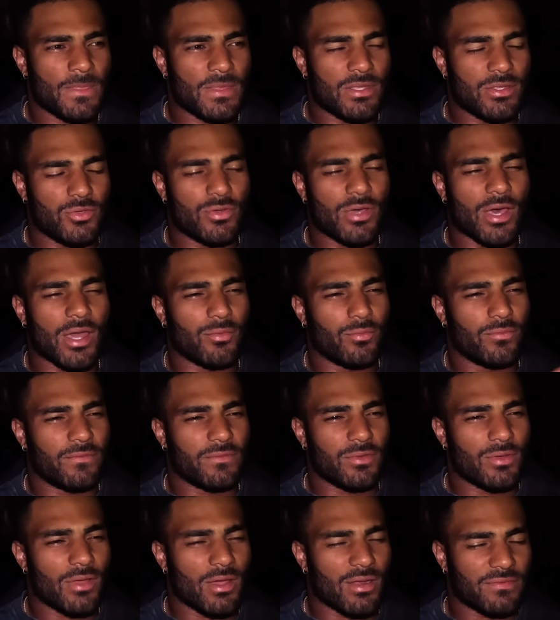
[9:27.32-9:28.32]
You got
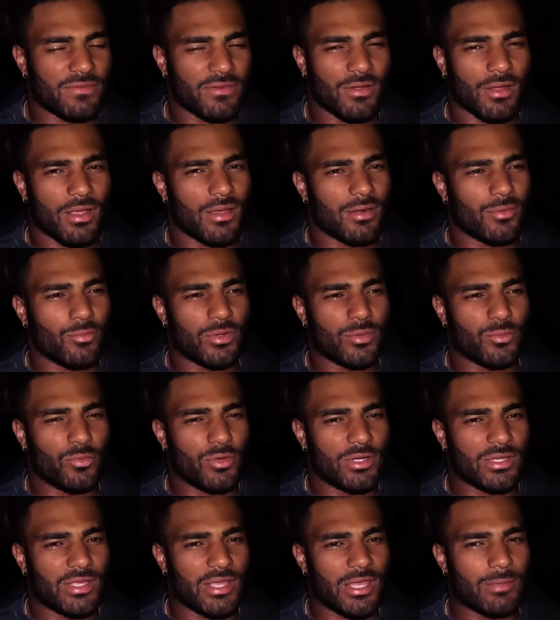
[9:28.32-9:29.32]
to figure out how to win
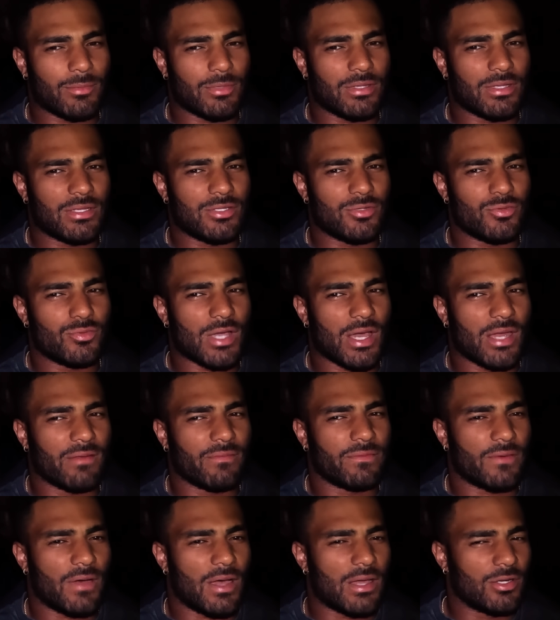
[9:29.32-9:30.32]
one game, and then you kind of
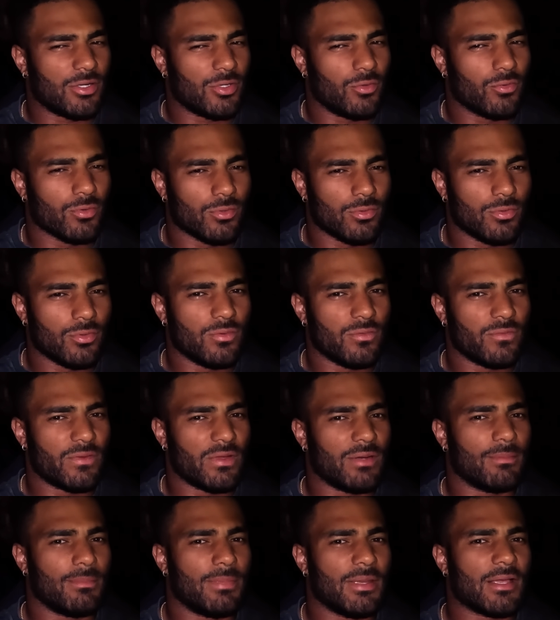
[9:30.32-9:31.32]
find a groove,
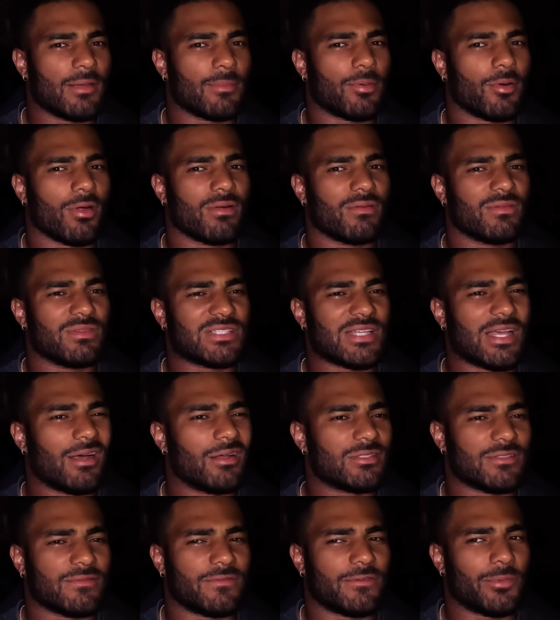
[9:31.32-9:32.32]
and being a part of a
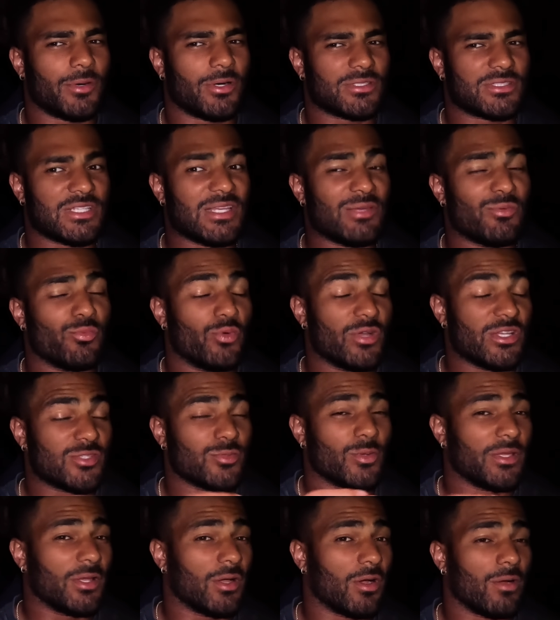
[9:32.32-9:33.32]
talented football team, which
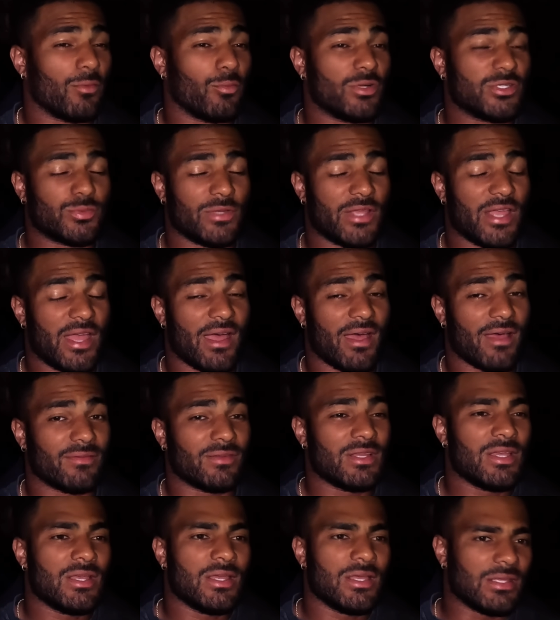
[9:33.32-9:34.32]
we have.
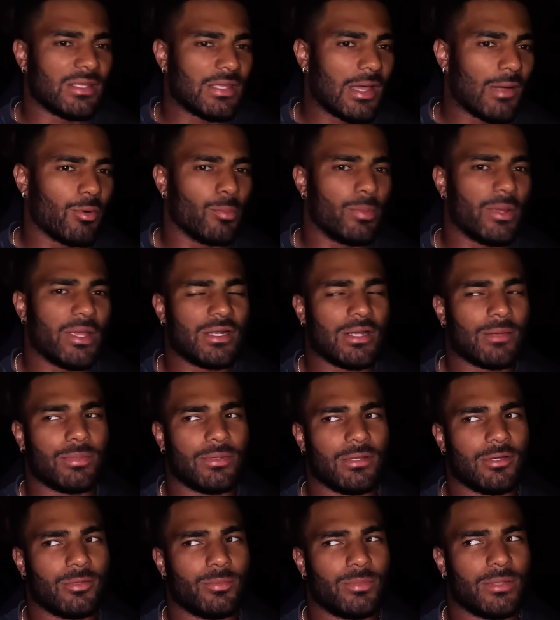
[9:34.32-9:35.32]
Yeah, we're banged up a
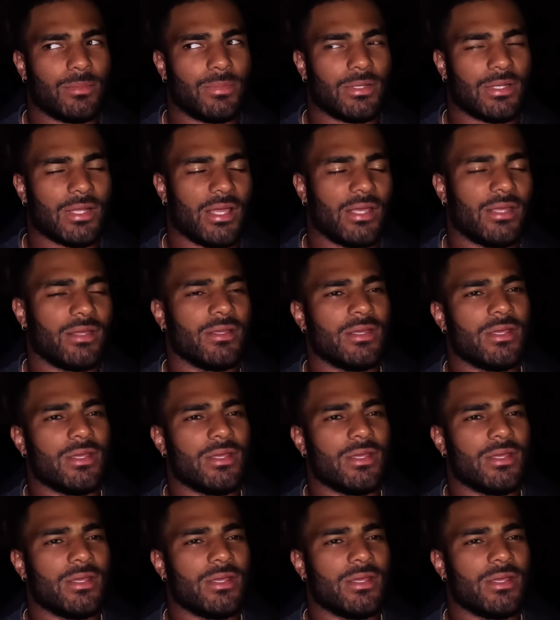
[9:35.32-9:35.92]
little bit, but like,